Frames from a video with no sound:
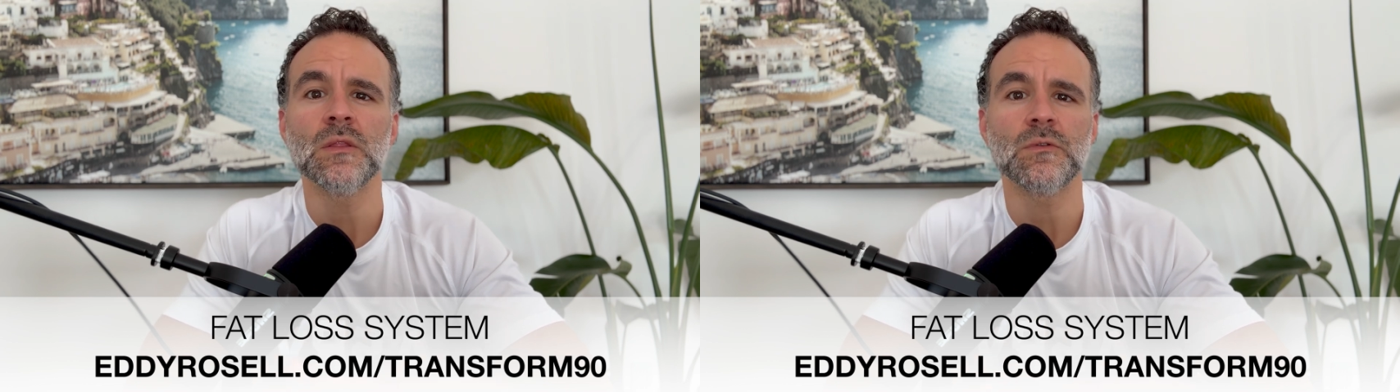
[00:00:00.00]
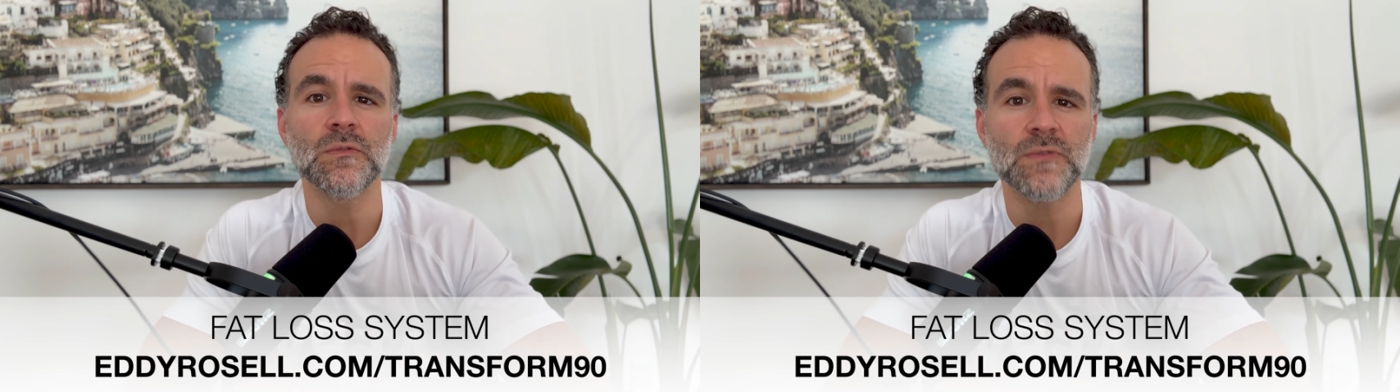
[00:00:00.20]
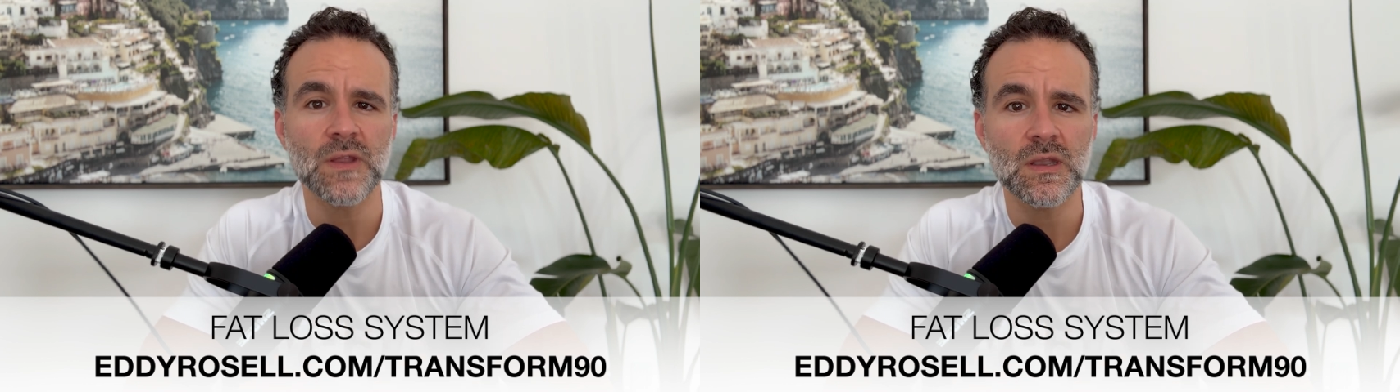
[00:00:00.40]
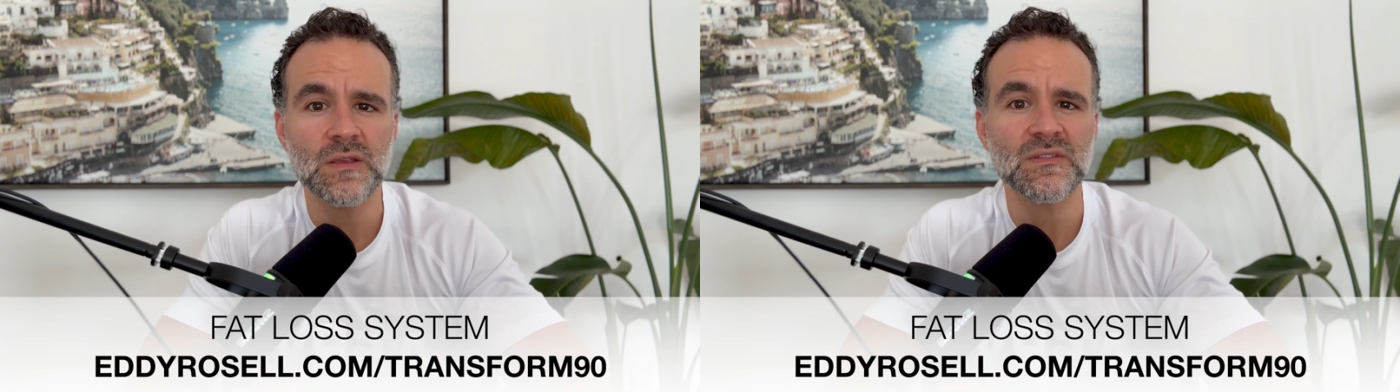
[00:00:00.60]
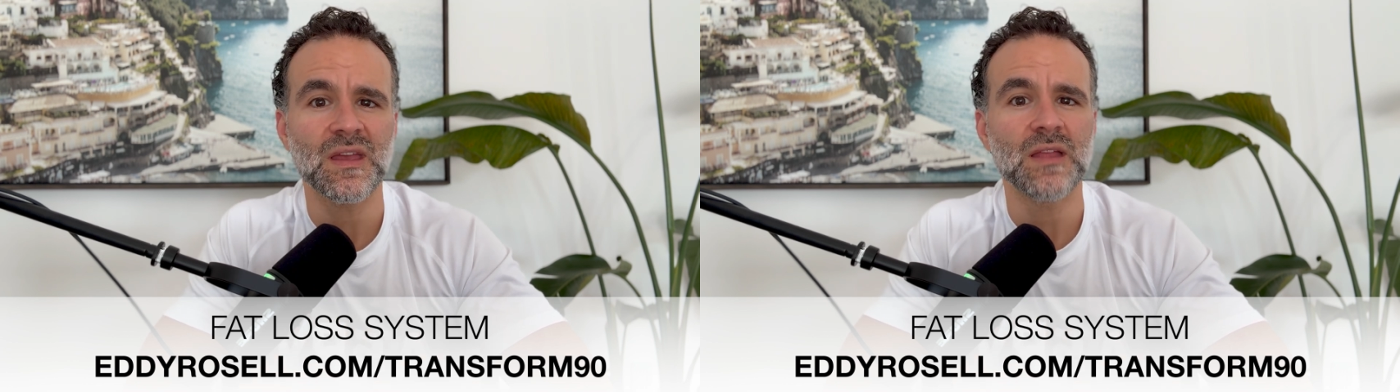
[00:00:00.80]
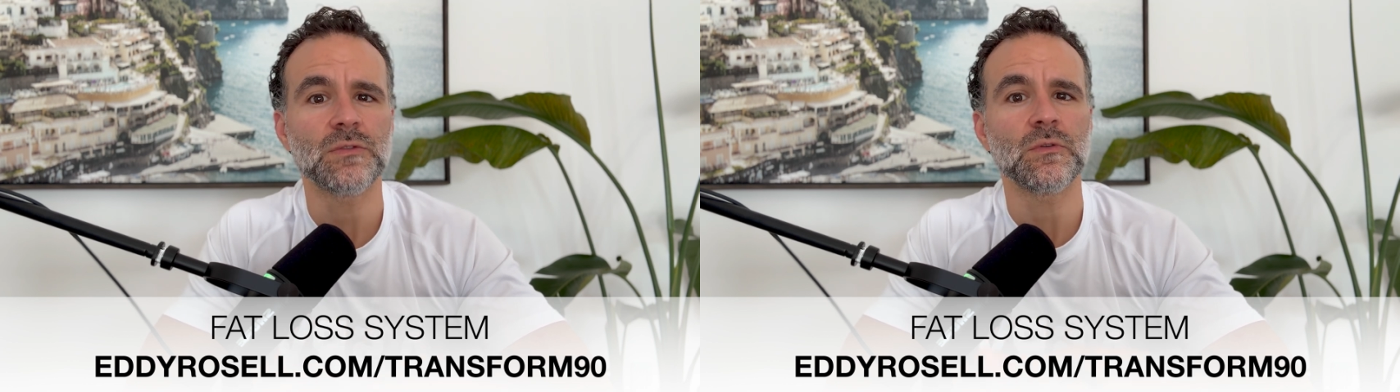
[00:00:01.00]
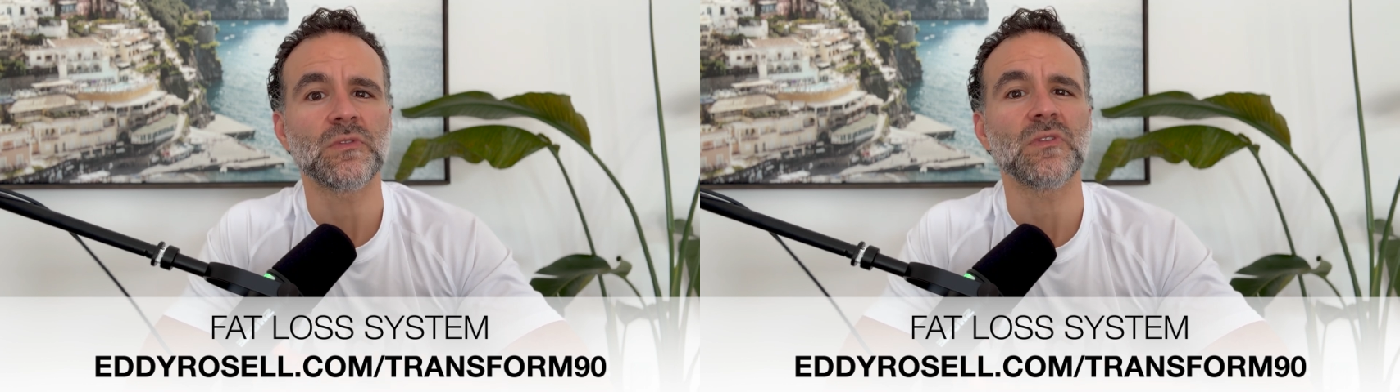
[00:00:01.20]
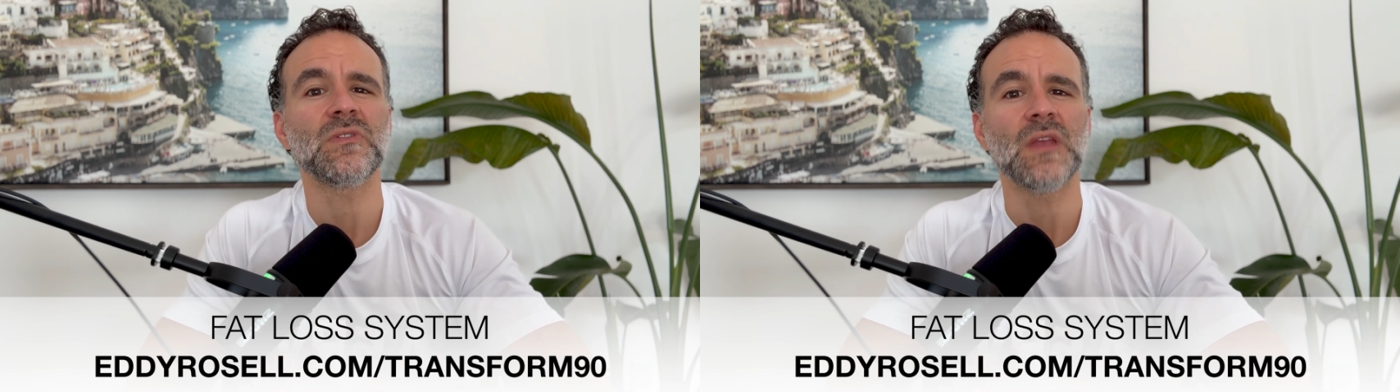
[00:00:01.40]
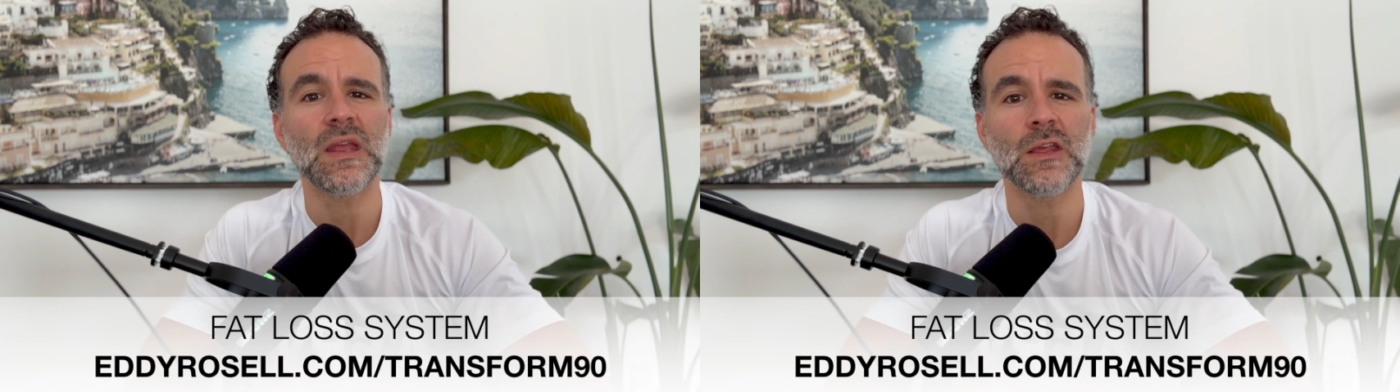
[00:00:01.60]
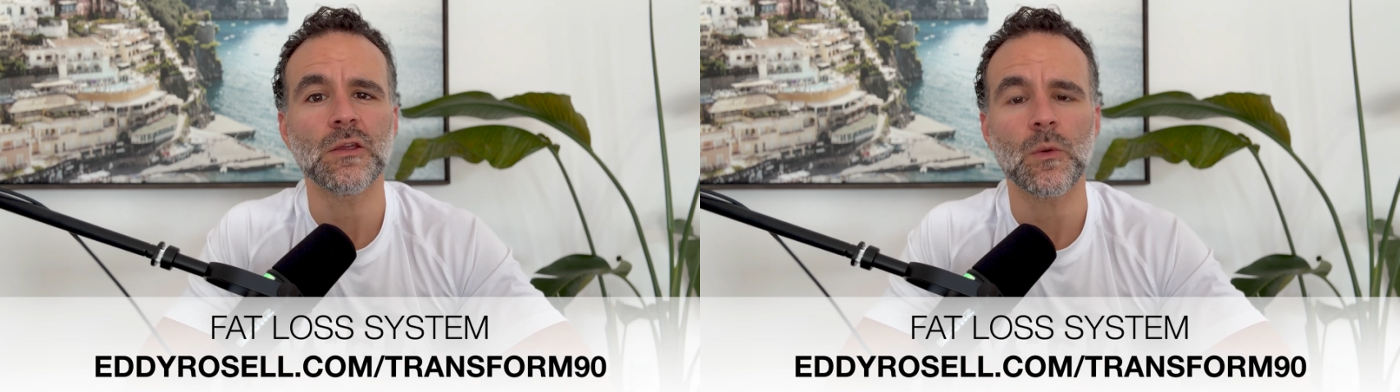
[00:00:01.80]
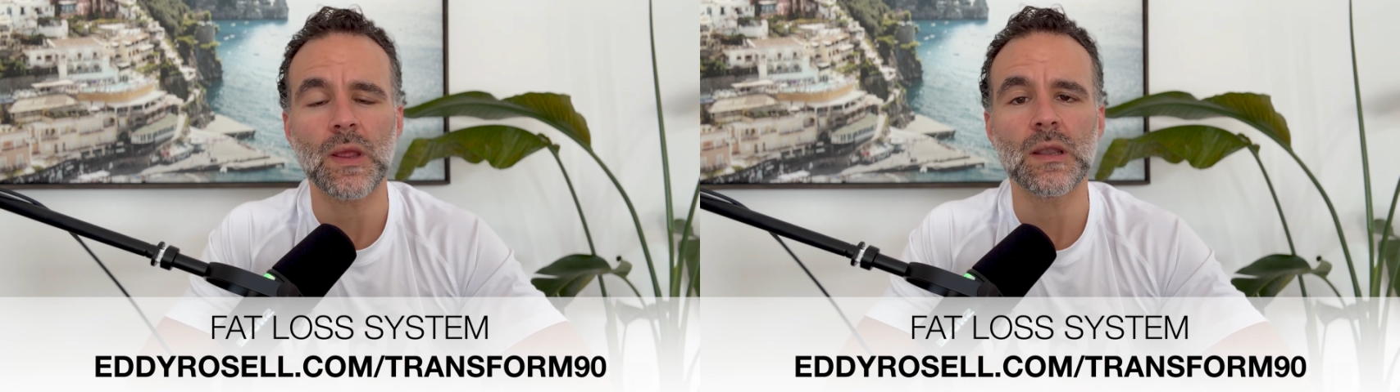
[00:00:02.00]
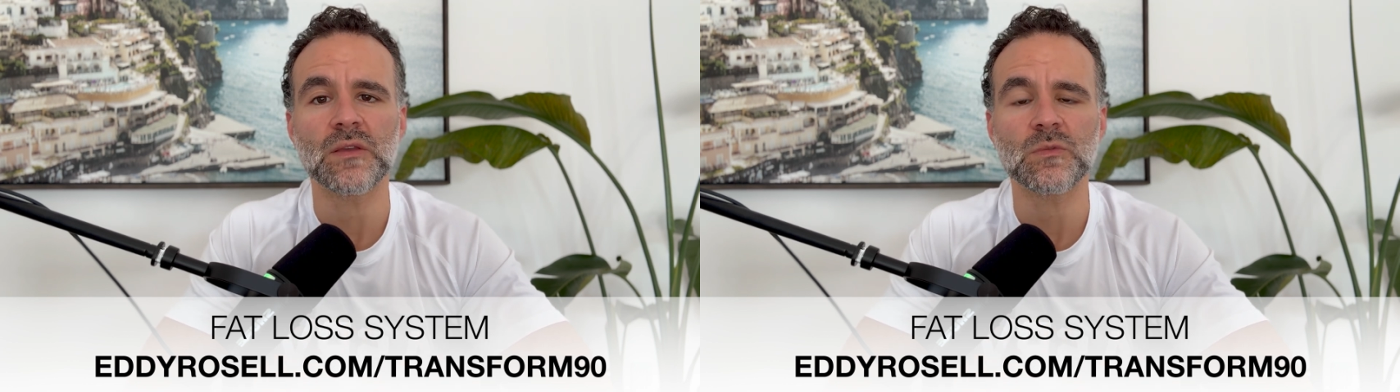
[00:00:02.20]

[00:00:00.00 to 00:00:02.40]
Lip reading: through fitness, and through sustaining your weight loss